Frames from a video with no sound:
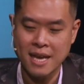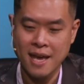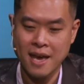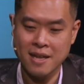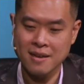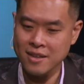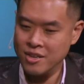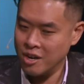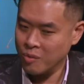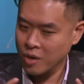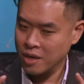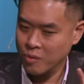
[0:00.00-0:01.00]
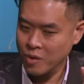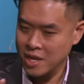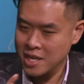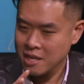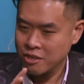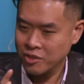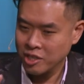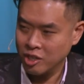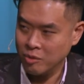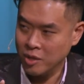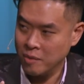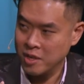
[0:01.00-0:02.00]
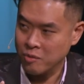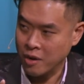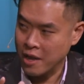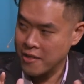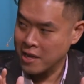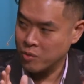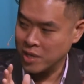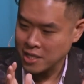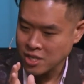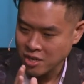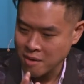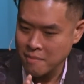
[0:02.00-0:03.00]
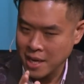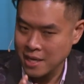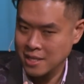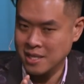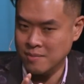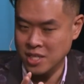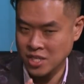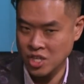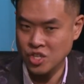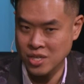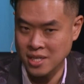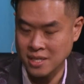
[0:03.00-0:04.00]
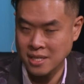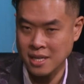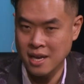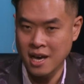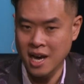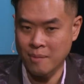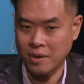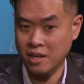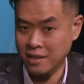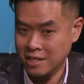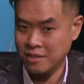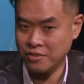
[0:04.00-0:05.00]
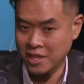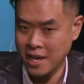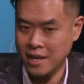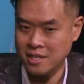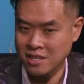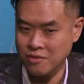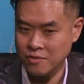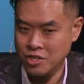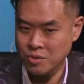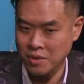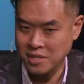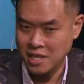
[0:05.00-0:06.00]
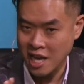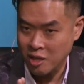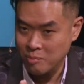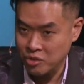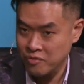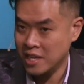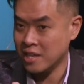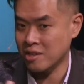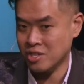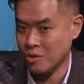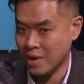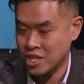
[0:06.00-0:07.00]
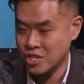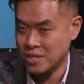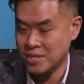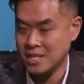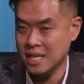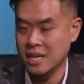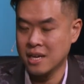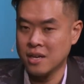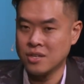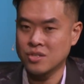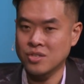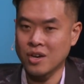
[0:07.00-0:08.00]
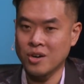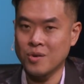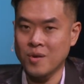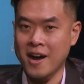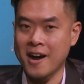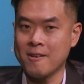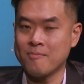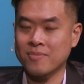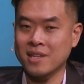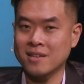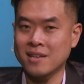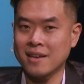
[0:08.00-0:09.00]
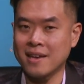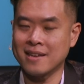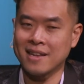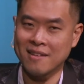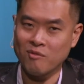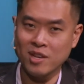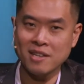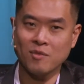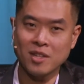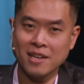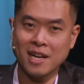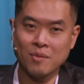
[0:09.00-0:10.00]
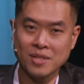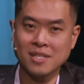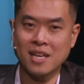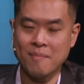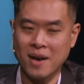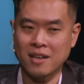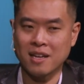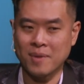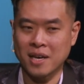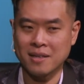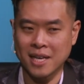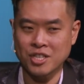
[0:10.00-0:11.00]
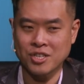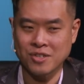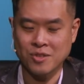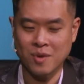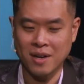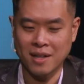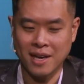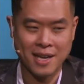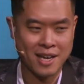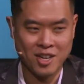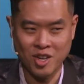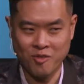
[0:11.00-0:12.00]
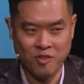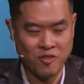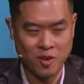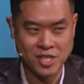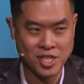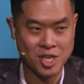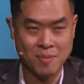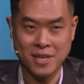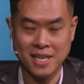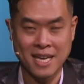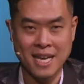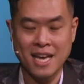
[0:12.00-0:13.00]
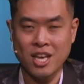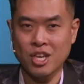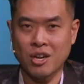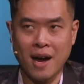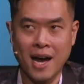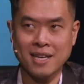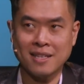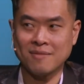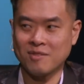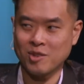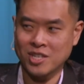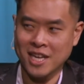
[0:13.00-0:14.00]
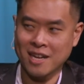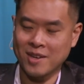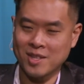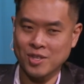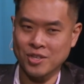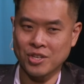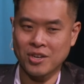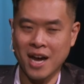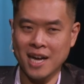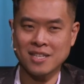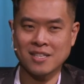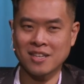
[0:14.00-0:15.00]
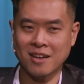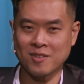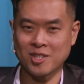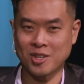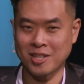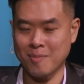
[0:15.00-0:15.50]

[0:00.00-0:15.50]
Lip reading: And, you know, we're in a critical moment where I think we can start making some decisions collectively and as individuals to help moving in those directions. So, and one thing I will say about nature as well, I don't know for folks here, but, you know, we were chatting about this earlier, I discovered during